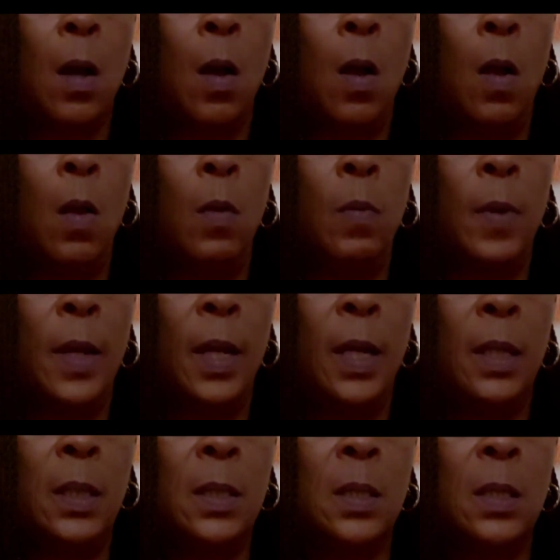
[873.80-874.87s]

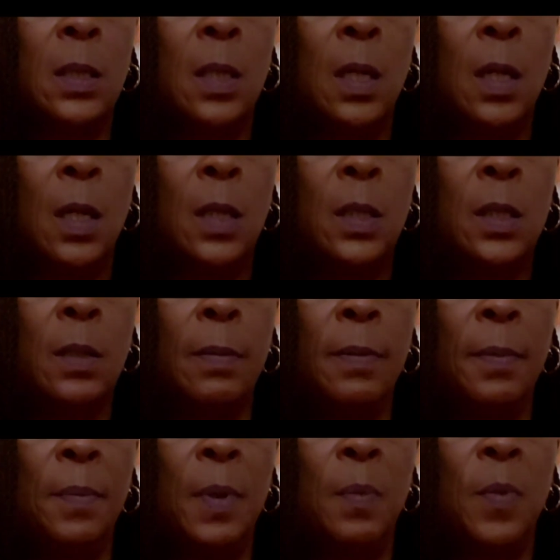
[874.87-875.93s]
always to
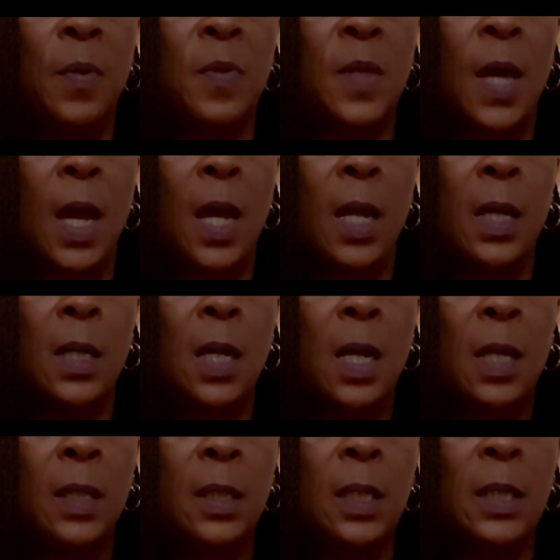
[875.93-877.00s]
remember that
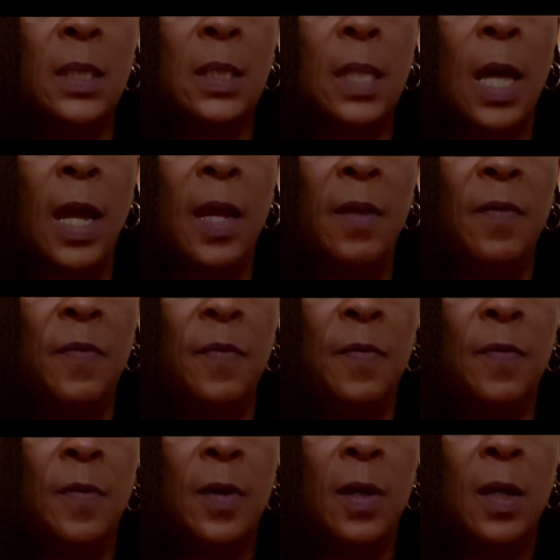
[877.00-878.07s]
this
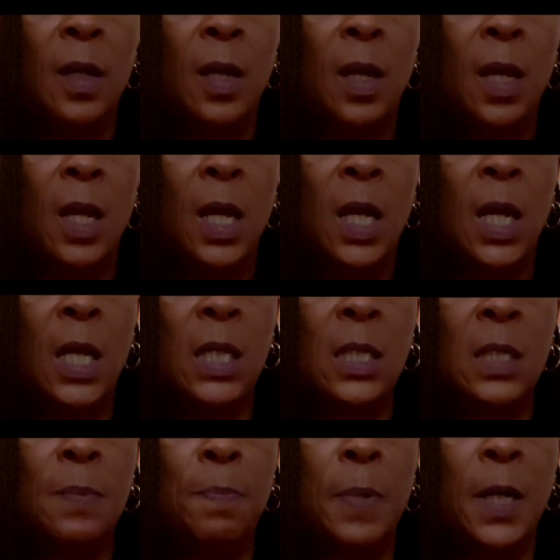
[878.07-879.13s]
life
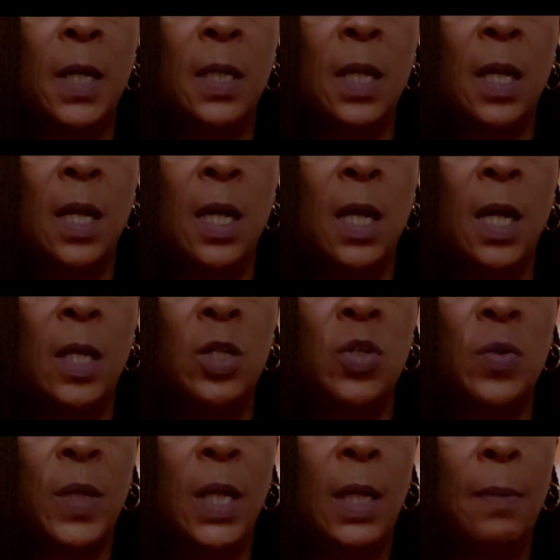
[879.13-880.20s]
is but a
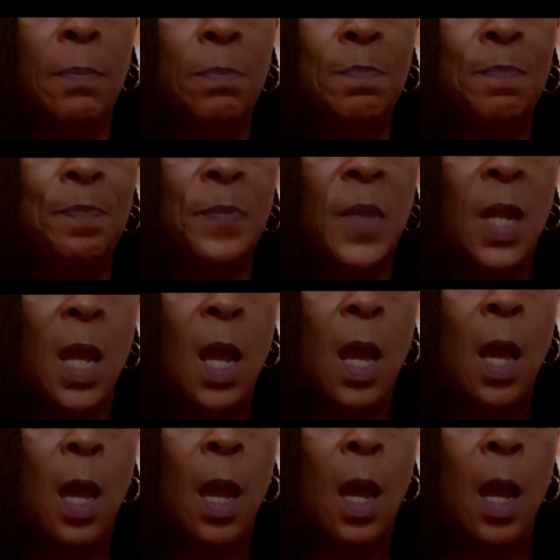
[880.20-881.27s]
dream.
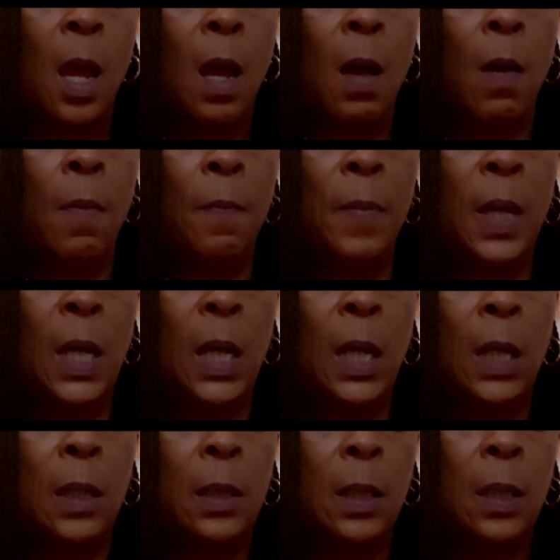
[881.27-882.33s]
Help
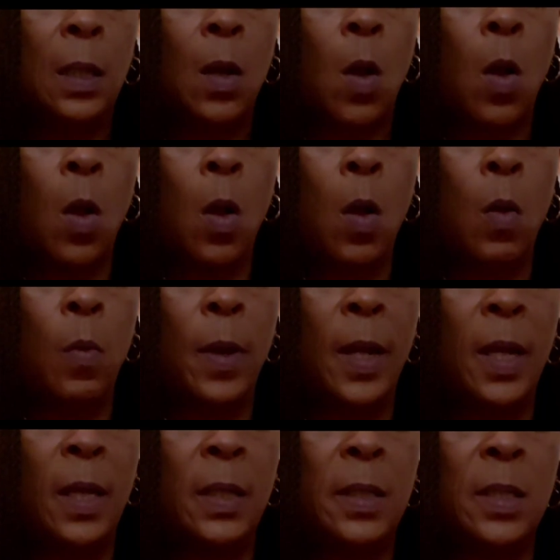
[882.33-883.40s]
me
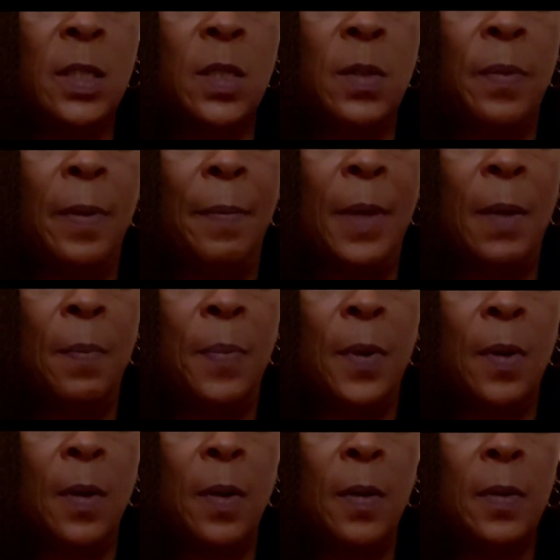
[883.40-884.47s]
always to
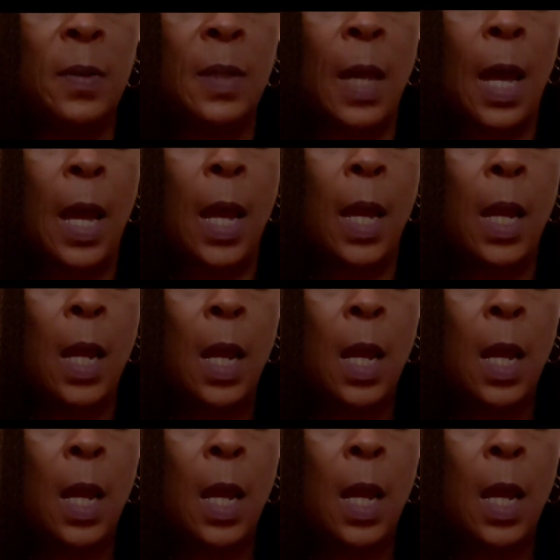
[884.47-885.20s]
remember that